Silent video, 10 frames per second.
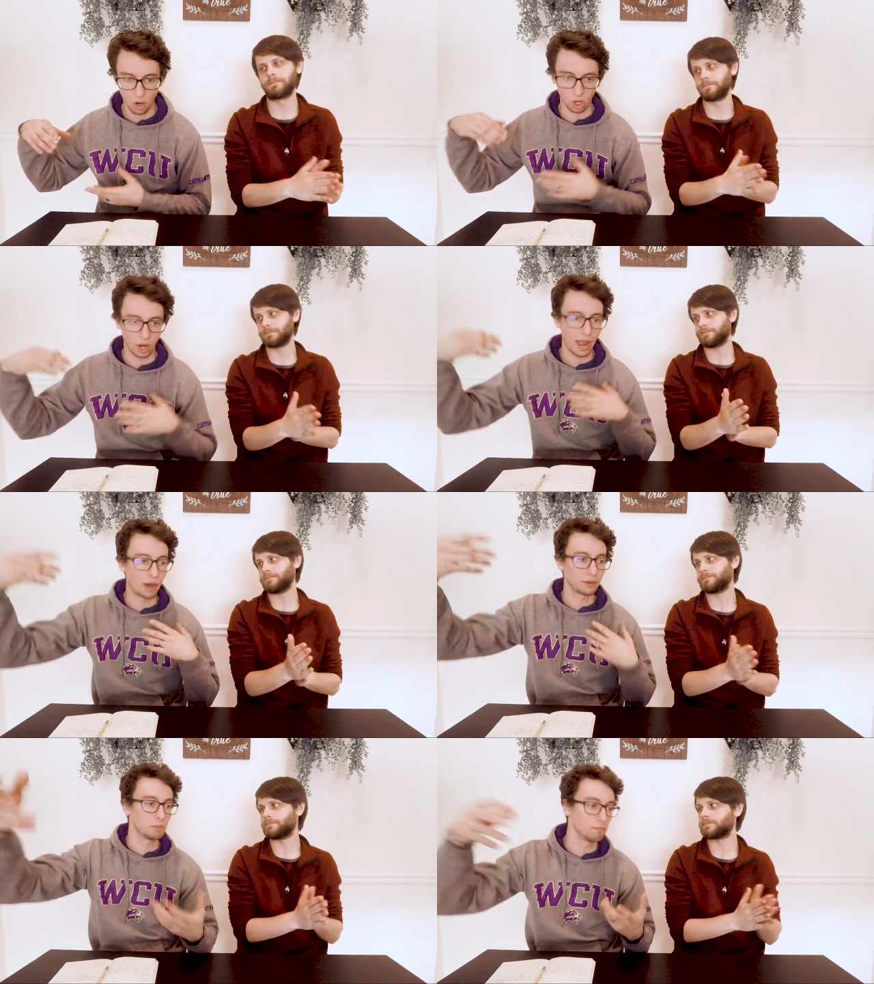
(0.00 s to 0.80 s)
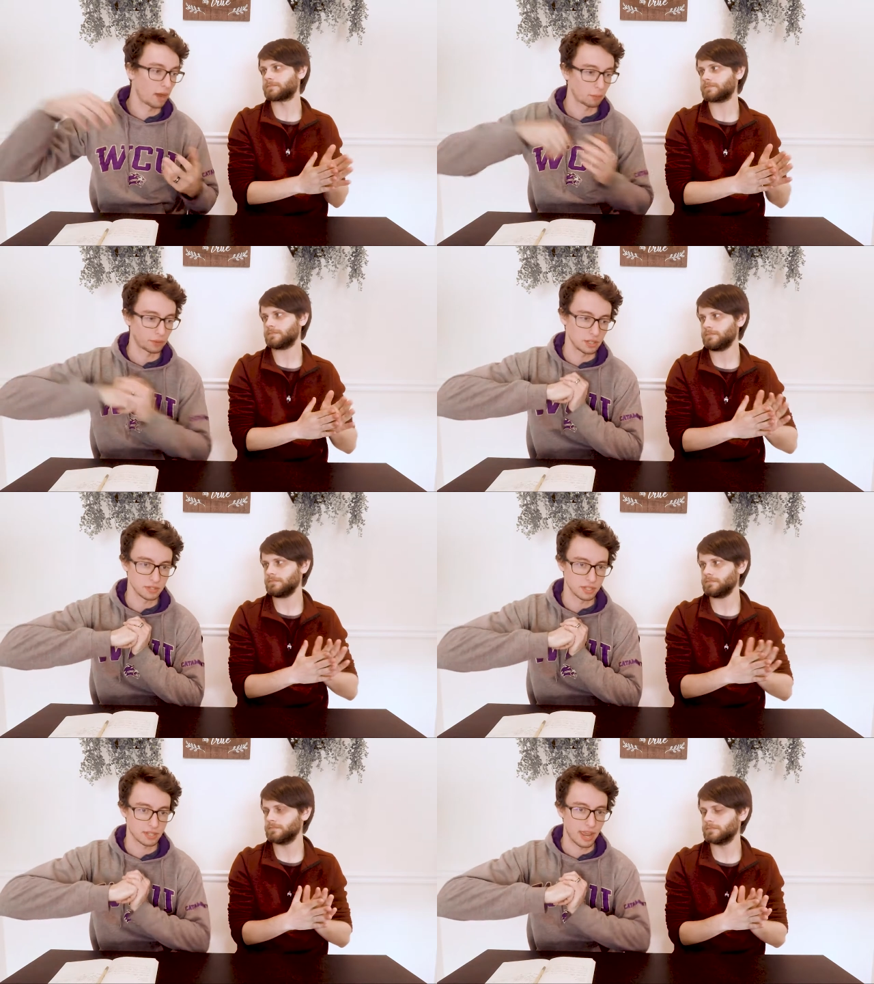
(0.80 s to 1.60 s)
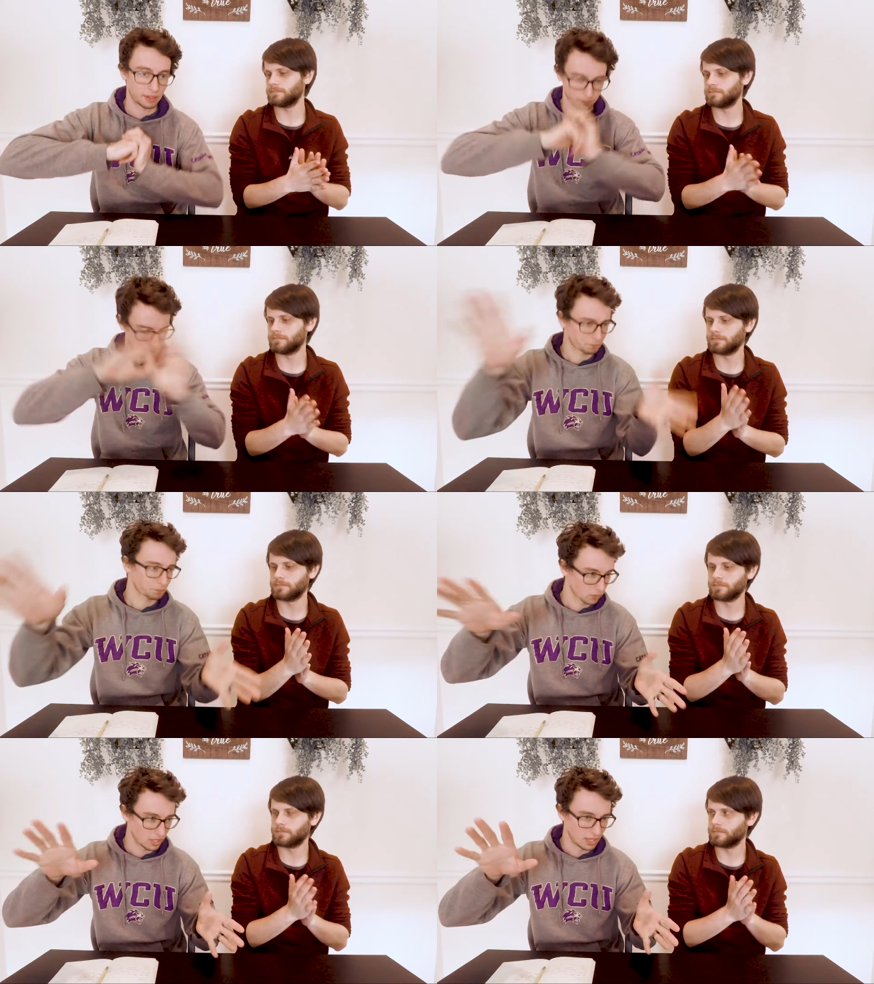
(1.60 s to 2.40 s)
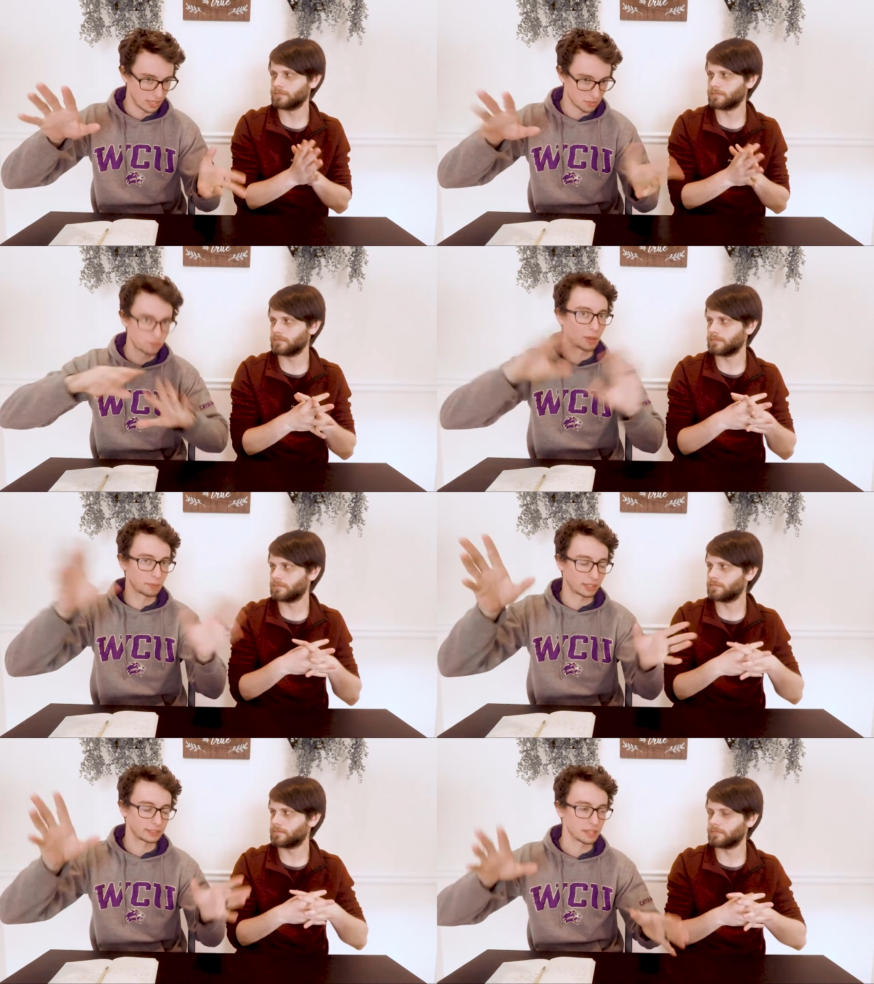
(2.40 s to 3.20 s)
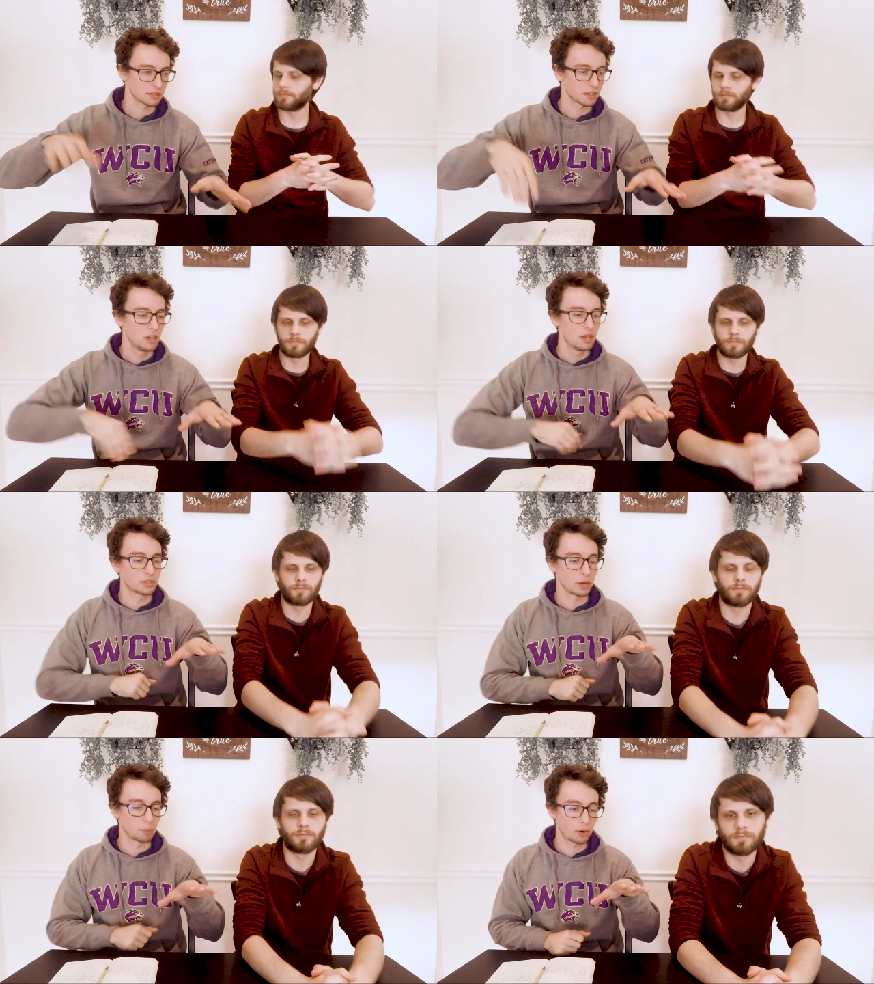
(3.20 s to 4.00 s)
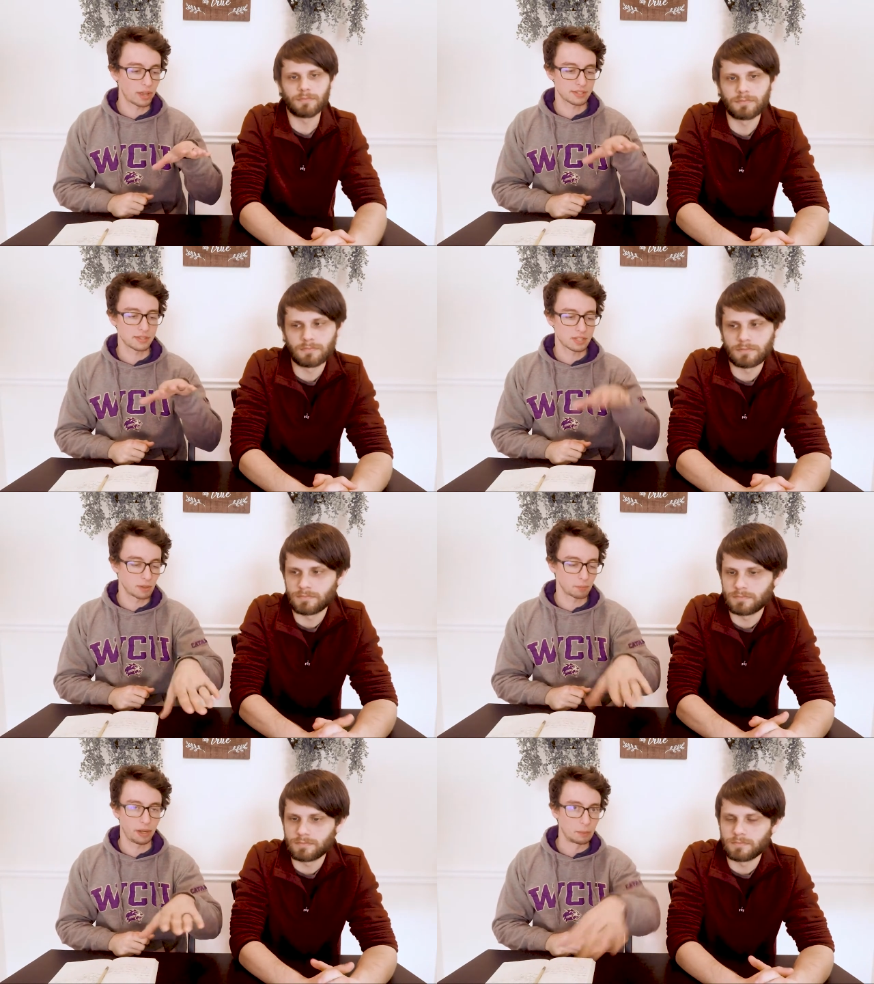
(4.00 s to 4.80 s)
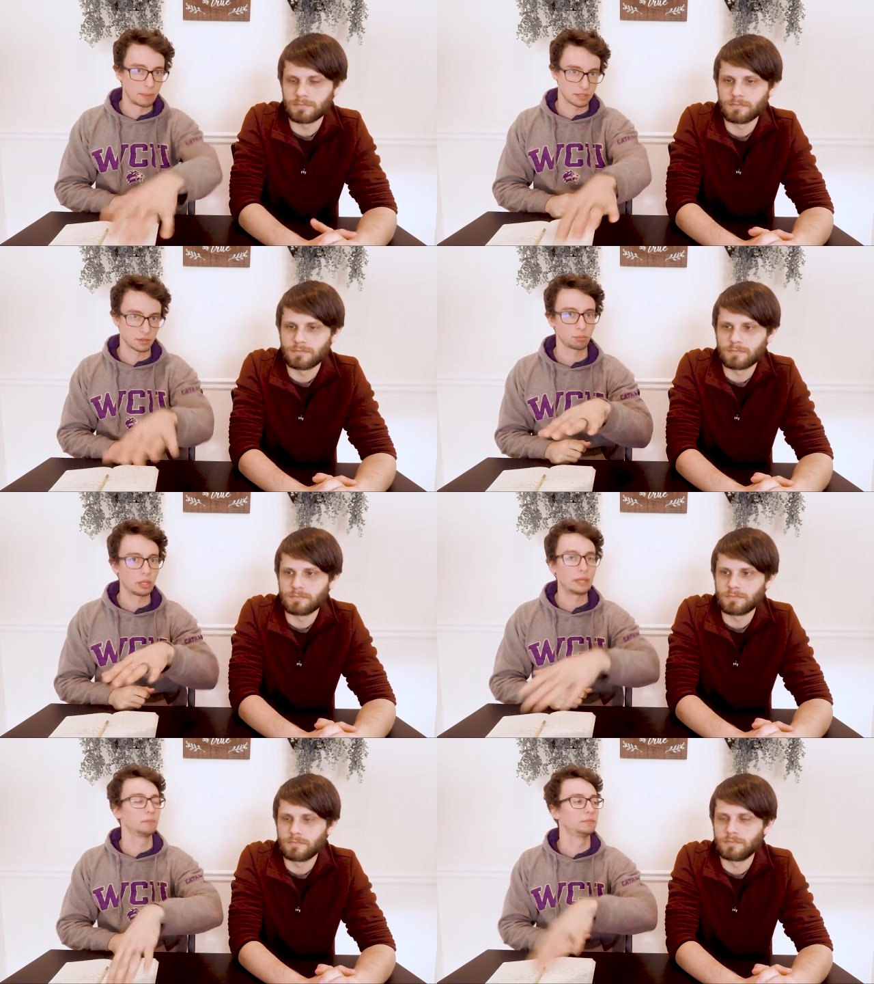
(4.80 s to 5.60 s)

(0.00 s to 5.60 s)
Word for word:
Speaker 1: how you might want to use the stack. It's something like this. So your opponent has a Simic Biomancer in play.